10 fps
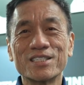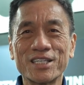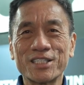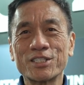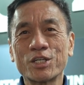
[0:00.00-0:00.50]

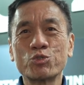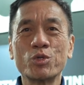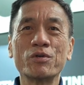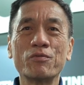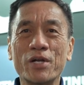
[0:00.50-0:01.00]
That's
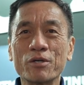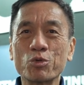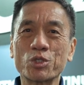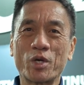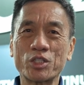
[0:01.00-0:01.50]
actually a very
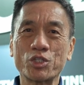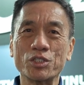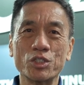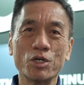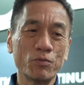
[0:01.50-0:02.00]
good
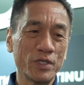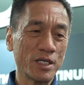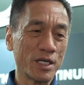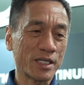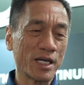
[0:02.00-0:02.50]
question. You know,
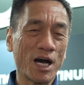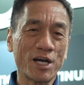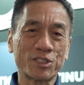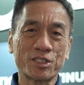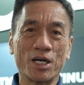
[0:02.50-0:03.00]
we get
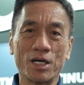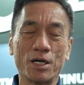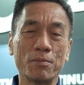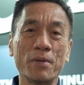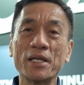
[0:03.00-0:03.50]
asked
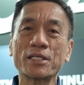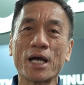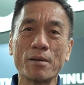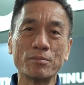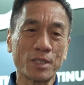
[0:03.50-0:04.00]
many
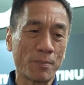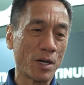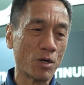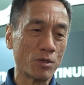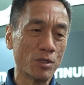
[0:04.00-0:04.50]
times
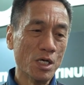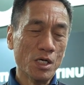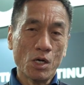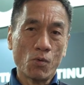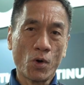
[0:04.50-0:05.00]
about
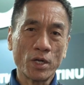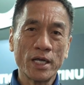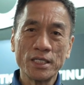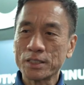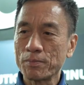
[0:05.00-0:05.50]
what
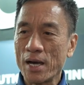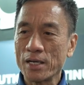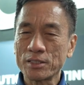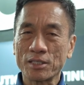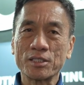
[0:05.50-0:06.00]
lens
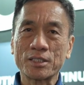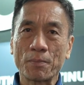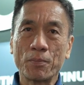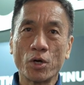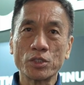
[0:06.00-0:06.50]
mount does it
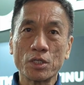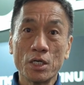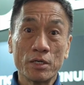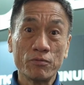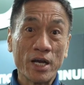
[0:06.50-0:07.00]
support.
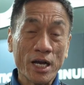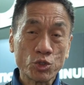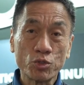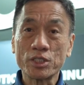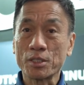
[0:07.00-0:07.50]
We
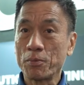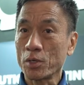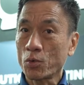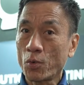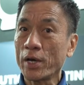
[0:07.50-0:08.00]
actually
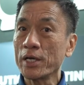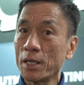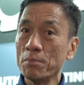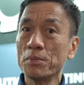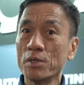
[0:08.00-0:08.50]
support quite a
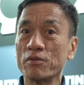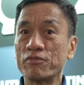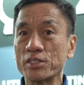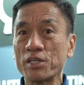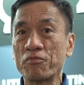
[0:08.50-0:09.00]
number
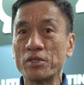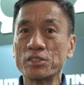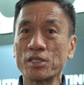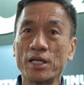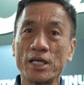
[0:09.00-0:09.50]
of
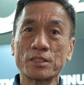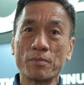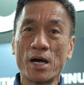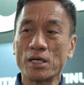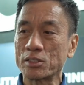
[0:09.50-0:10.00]
different lens
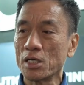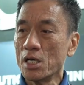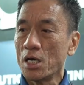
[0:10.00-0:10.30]
mounts